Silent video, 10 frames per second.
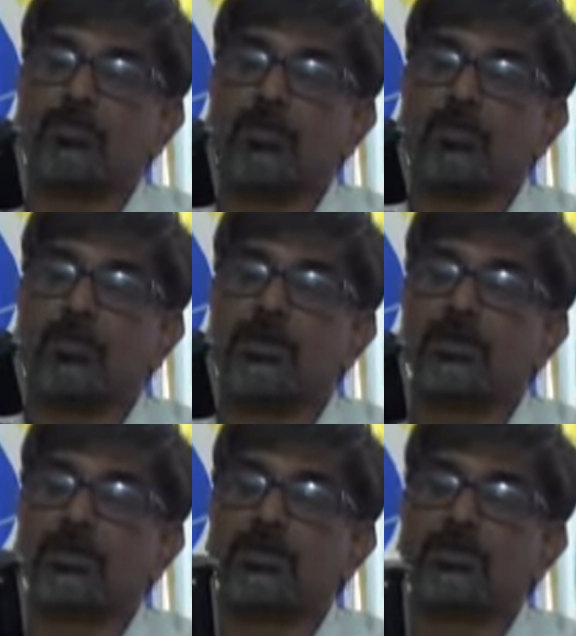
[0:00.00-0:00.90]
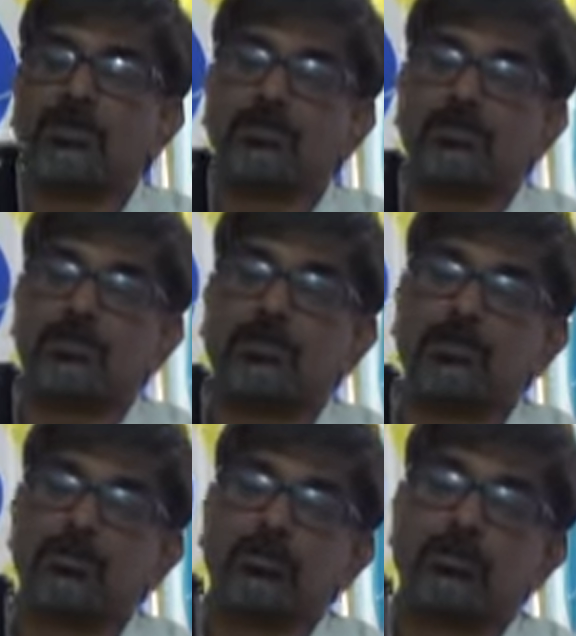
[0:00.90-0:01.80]
forward, so
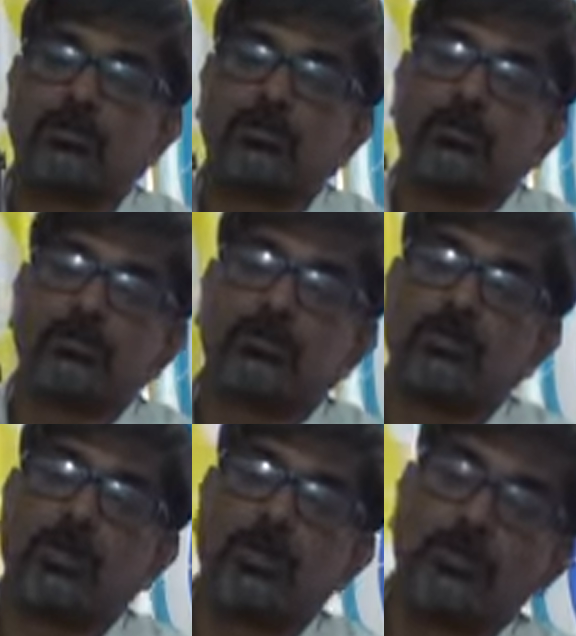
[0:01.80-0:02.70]
you have